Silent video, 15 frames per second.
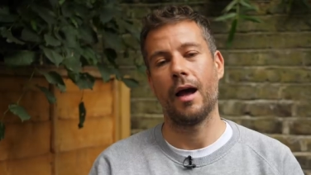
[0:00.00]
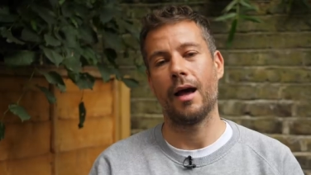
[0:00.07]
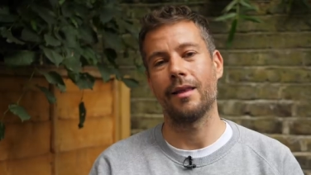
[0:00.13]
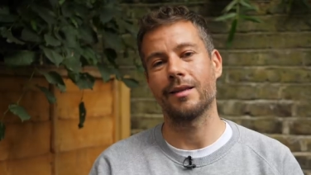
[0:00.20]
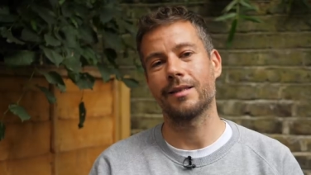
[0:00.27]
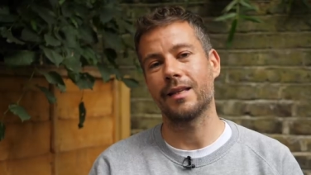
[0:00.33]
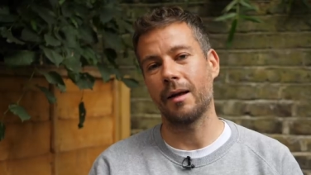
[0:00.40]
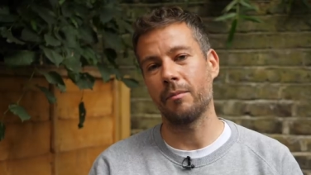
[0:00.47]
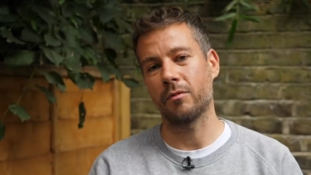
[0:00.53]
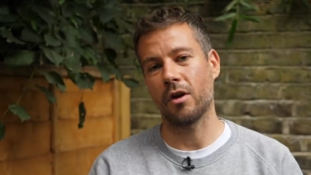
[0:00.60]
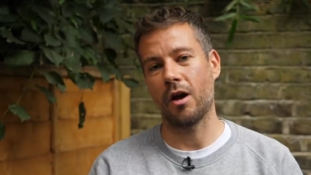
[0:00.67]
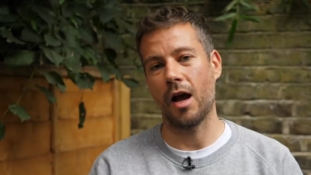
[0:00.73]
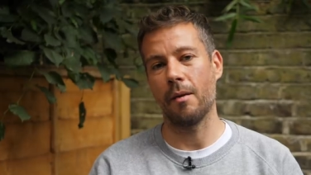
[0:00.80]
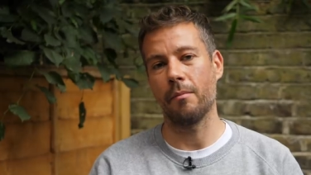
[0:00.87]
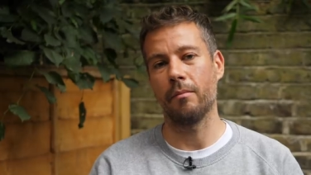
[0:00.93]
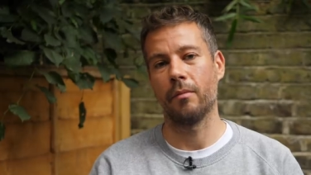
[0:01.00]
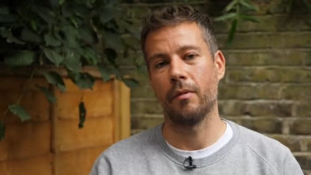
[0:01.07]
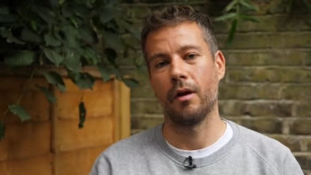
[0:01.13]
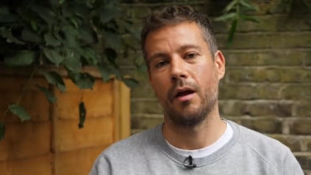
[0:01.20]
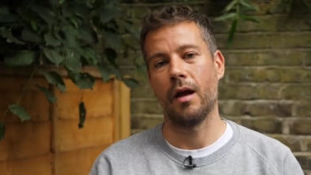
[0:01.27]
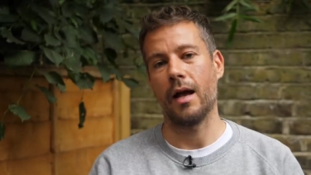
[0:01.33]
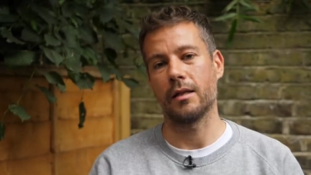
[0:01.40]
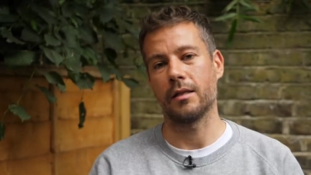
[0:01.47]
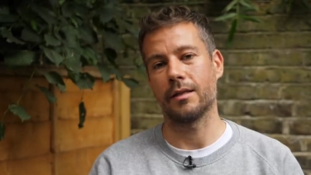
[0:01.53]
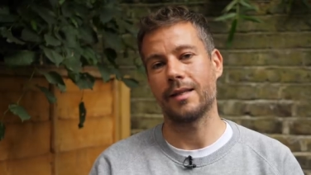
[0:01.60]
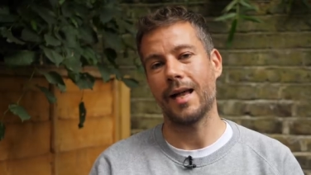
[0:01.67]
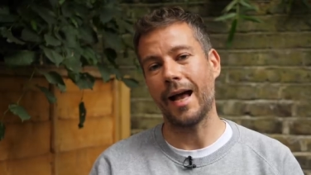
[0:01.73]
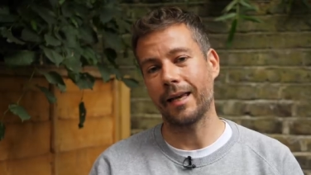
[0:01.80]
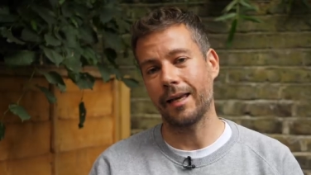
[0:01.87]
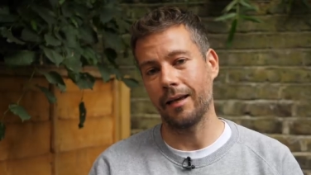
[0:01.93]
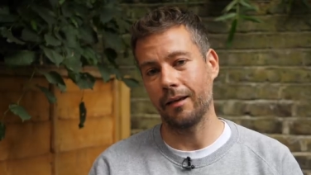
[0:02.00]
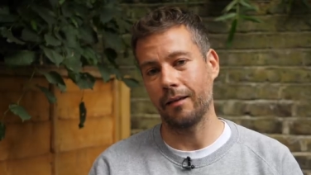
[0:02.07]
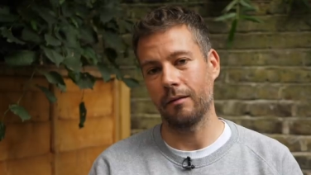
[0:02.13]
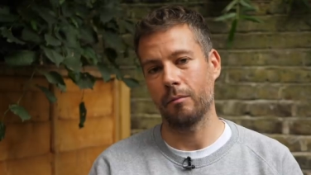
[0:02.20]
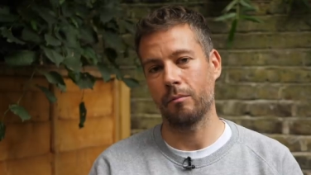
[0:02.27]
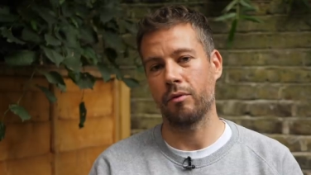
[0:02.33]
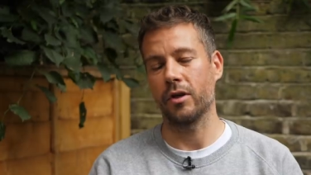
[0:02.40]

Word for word: At the same time as attacking